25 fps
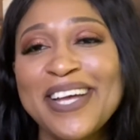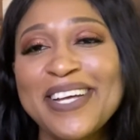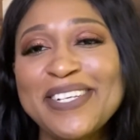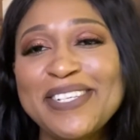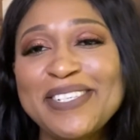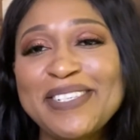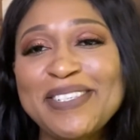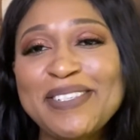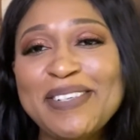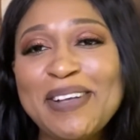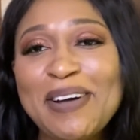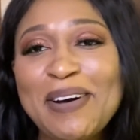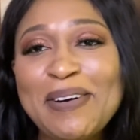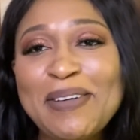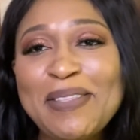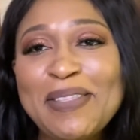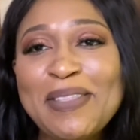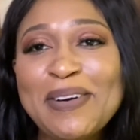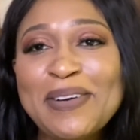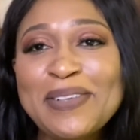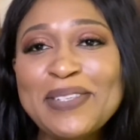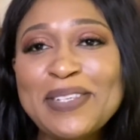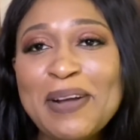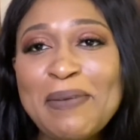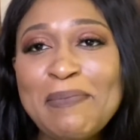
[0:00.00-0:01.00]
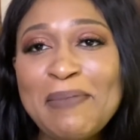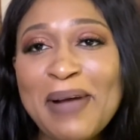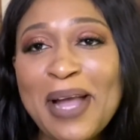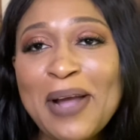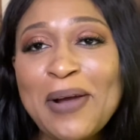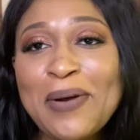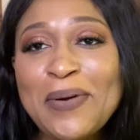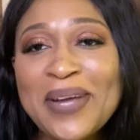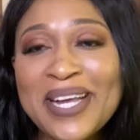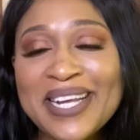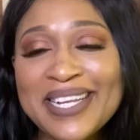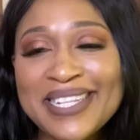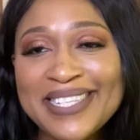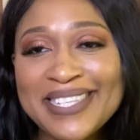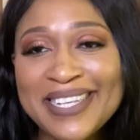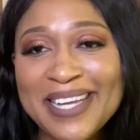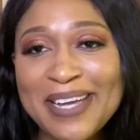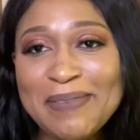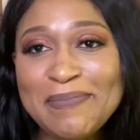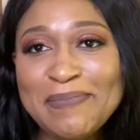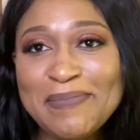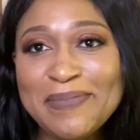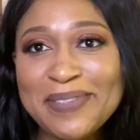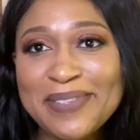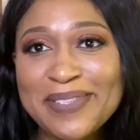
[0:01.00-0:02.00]
So those are my quick
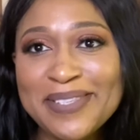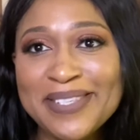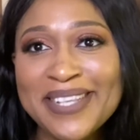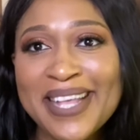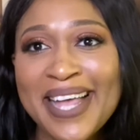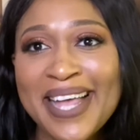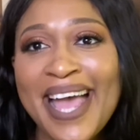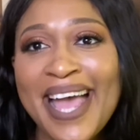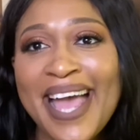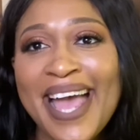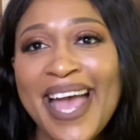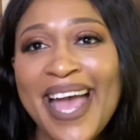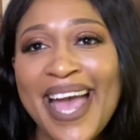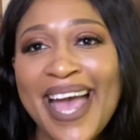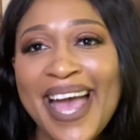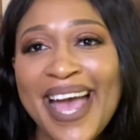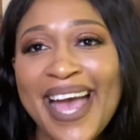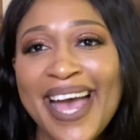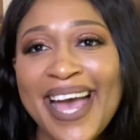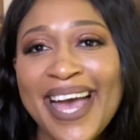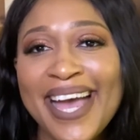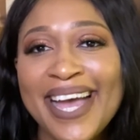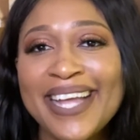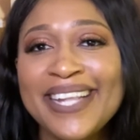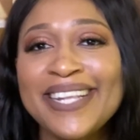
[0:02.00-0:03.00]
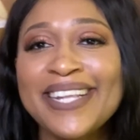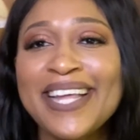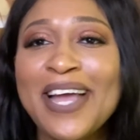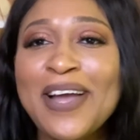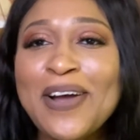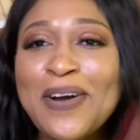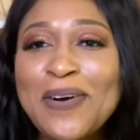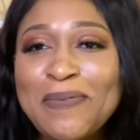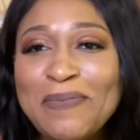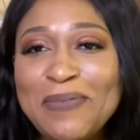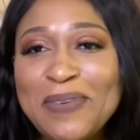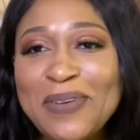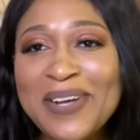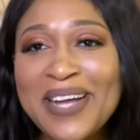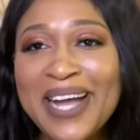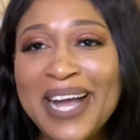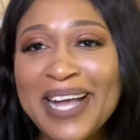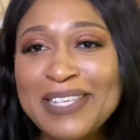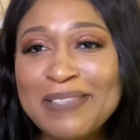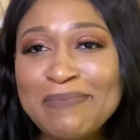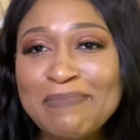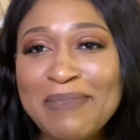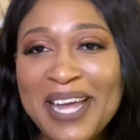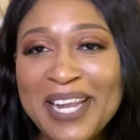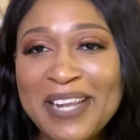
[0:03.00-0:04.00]
tips, and I hope you
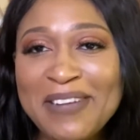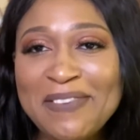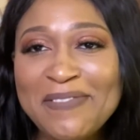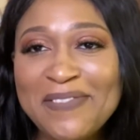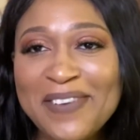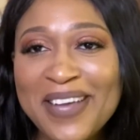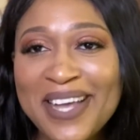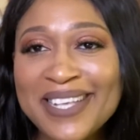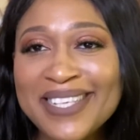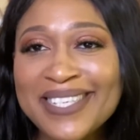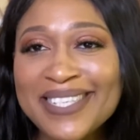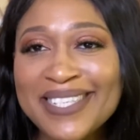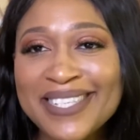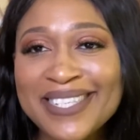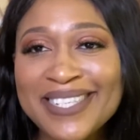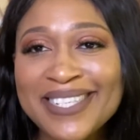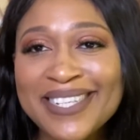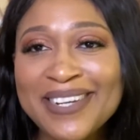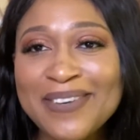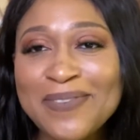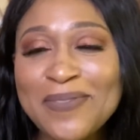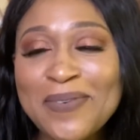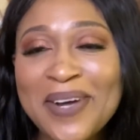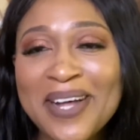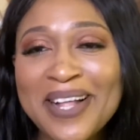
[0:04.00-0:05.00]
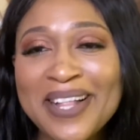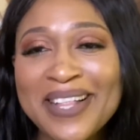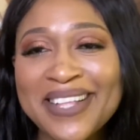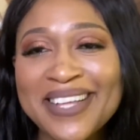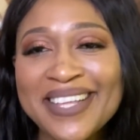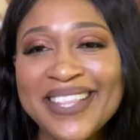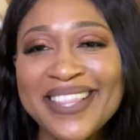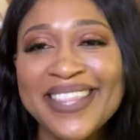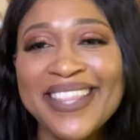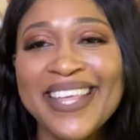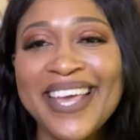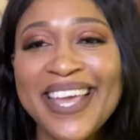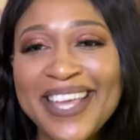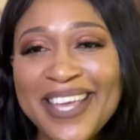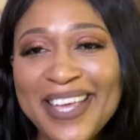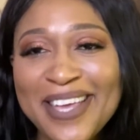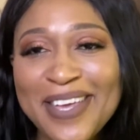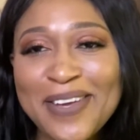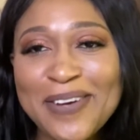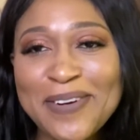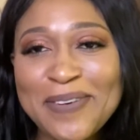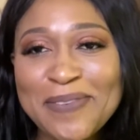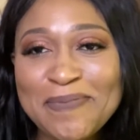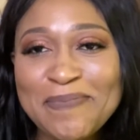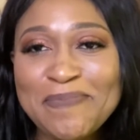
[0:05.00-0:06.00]
guys manifest well. Thank
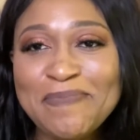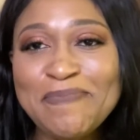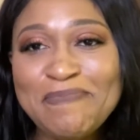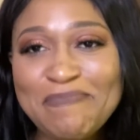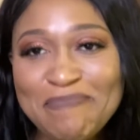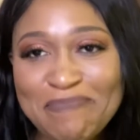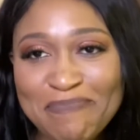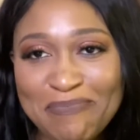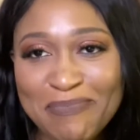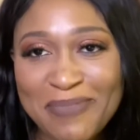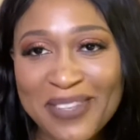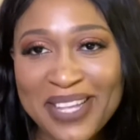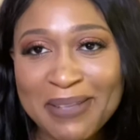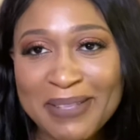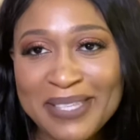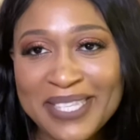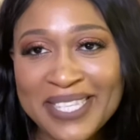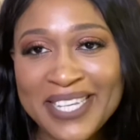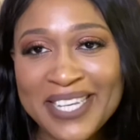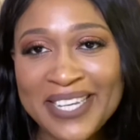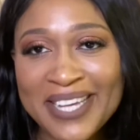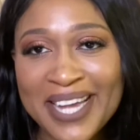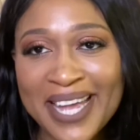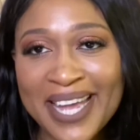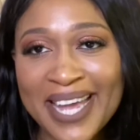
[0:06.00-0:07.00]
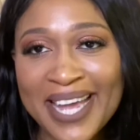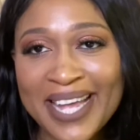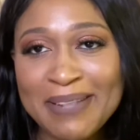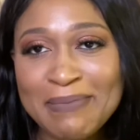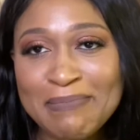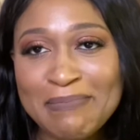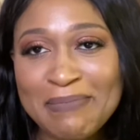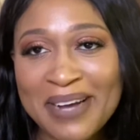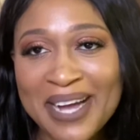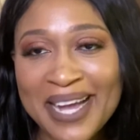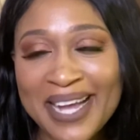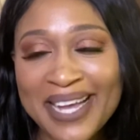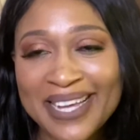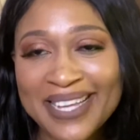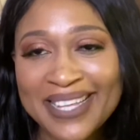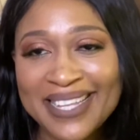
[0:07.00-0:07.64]
you. See you again. Bye.